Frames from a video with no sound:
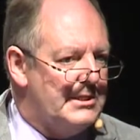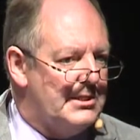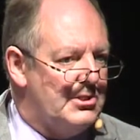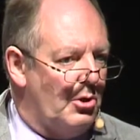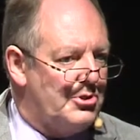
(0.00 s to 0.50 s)

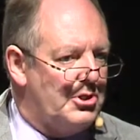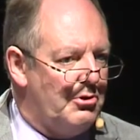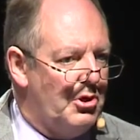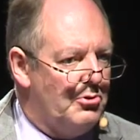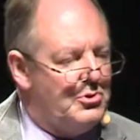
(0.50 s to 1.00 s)
list is also
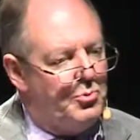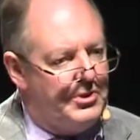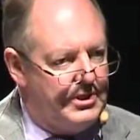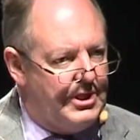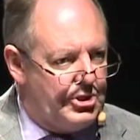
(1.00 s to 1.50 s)
used
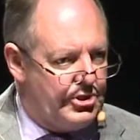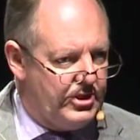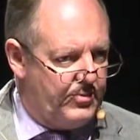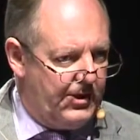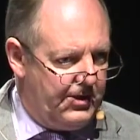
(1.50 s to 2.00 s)
with
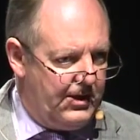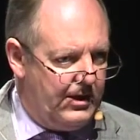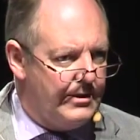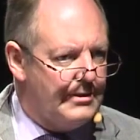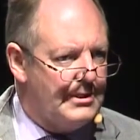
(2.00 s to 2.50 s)
additions by the
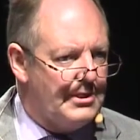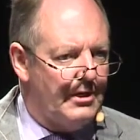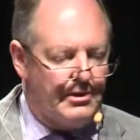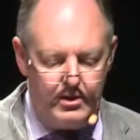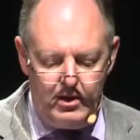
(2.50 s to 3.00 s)

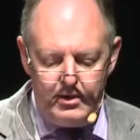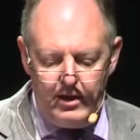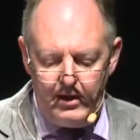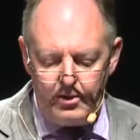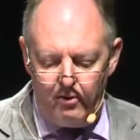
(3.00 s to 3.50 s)
design
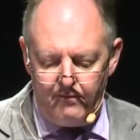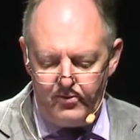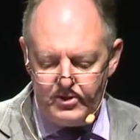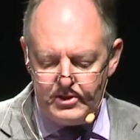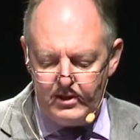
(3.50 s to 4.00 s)
uh,
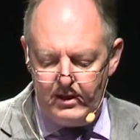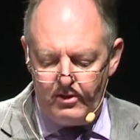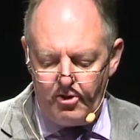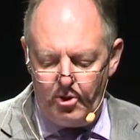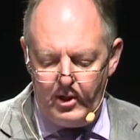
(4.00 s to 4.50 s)
conference
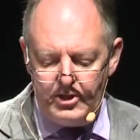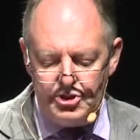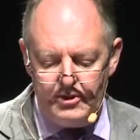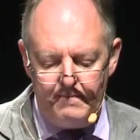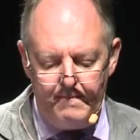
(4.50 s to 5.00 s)
in
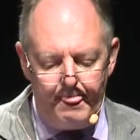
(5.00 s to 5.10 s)
Croatia.